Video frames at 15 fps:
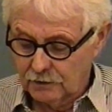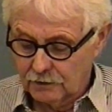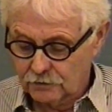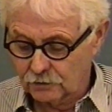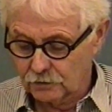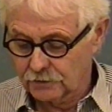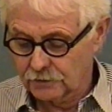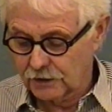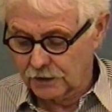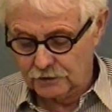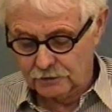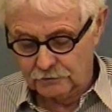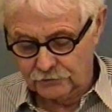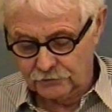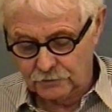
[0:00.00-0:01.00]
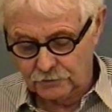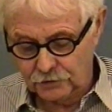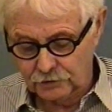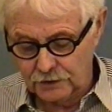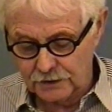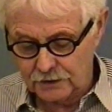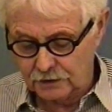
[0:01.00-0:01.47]
service station from
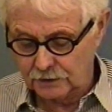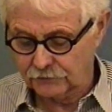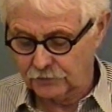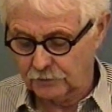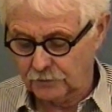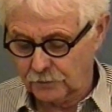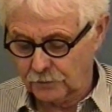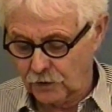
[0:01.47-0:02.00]
trees cut from the